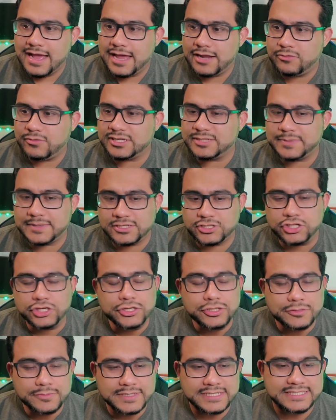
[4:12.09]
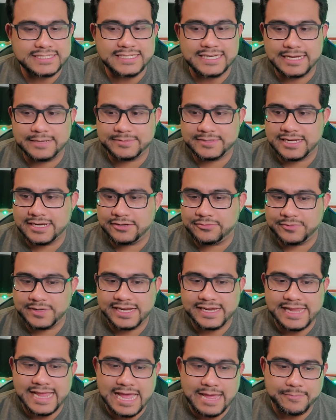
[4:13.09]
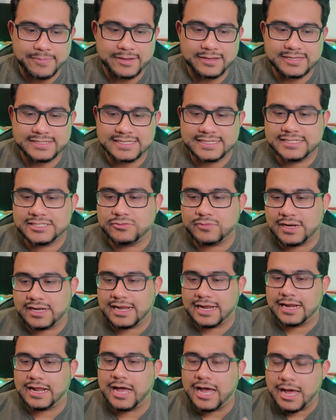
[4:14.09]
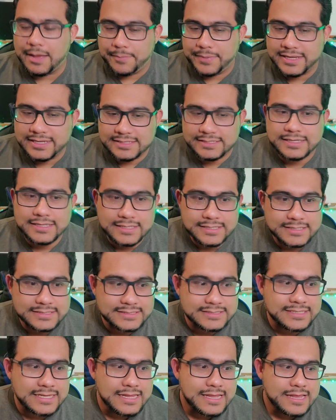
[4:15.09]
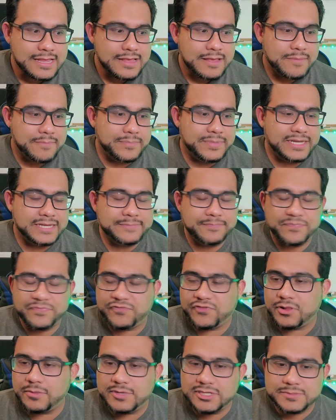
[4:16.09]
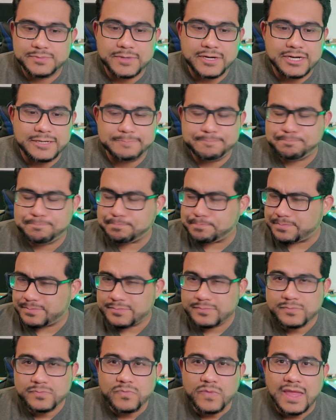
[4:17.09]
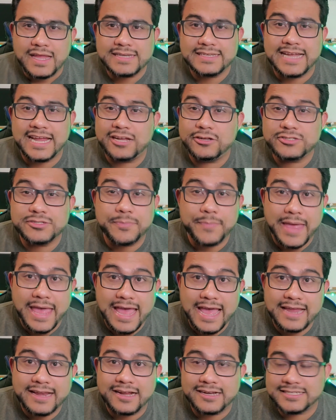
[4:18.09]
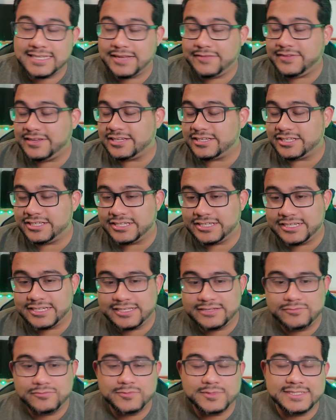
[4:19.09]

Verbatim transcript: I don't want to spend too much time kind of recapping because I just want to kind of hop into this. But for the most part, Dio's a bad, Octavia good.